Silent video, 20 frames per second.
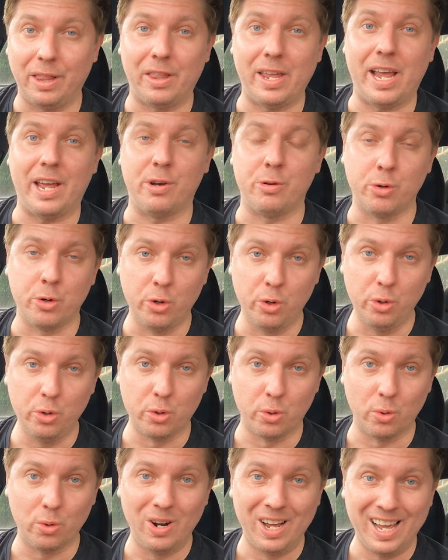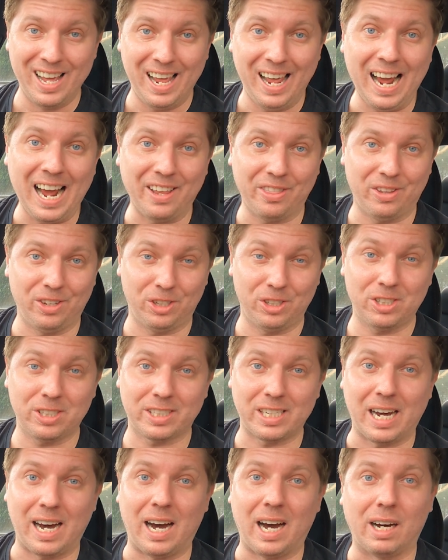their noodle at the
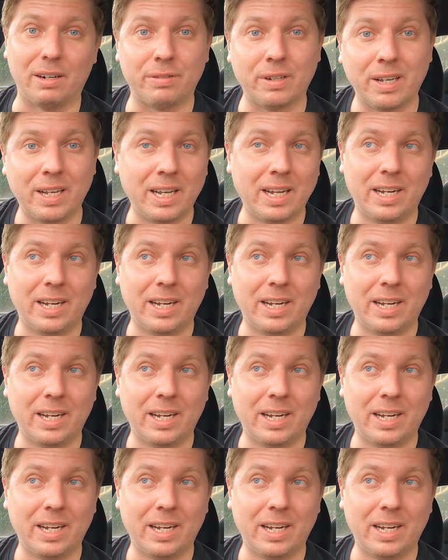staff?